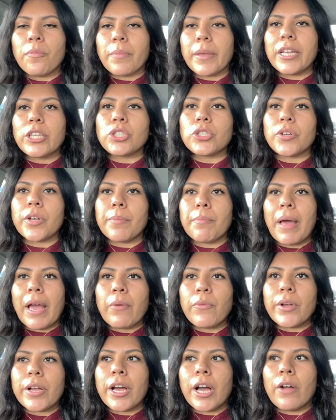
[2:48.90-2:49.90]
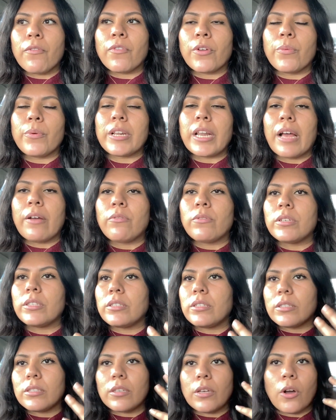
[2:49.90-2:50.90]
me during my recovery, when I
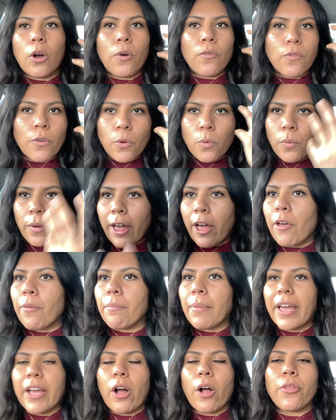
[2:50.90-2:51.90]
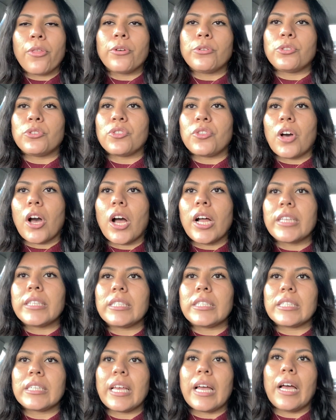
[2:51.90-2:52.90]
was overwhelmed by all those
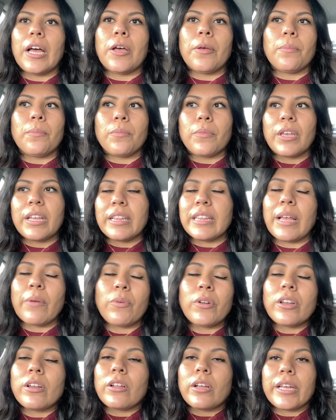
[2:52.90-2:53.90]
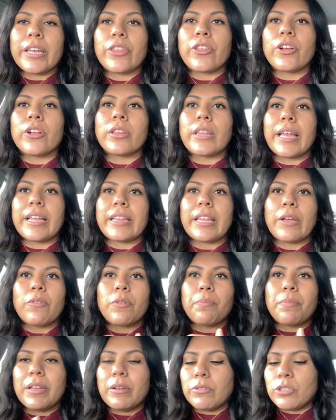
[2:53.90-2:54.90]
thoughts, and they would either, like, it
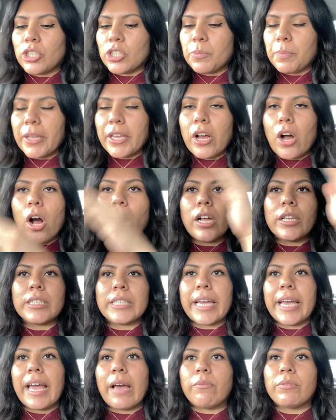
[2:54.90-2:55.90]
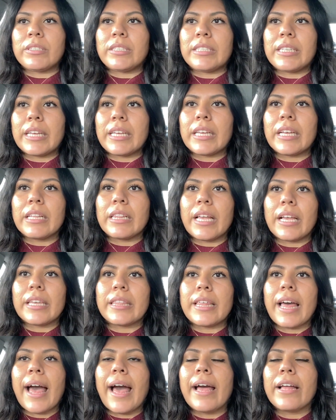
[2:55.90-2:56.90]
would just be all day I was thinking
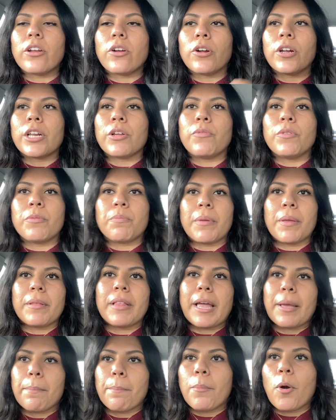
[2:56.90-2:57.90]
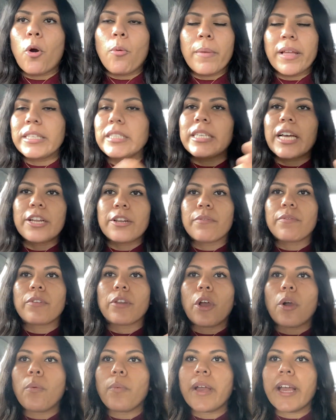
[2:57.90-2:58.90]
like that, or it would be like moments out of
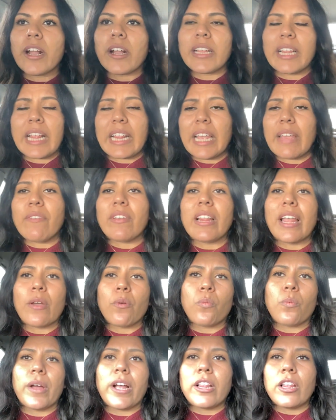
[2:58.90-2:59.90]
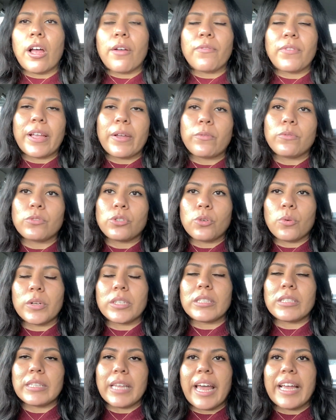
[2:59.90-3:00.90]
nowhere. And then even like well off, like
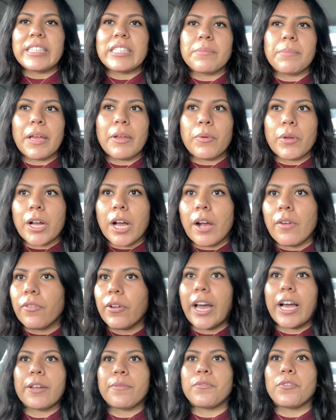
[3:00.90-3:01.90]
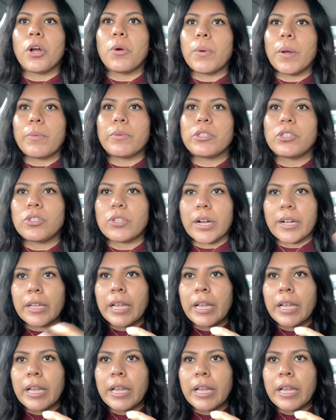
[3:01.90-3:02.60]
towards the end of my recovery, out of nowhere would start,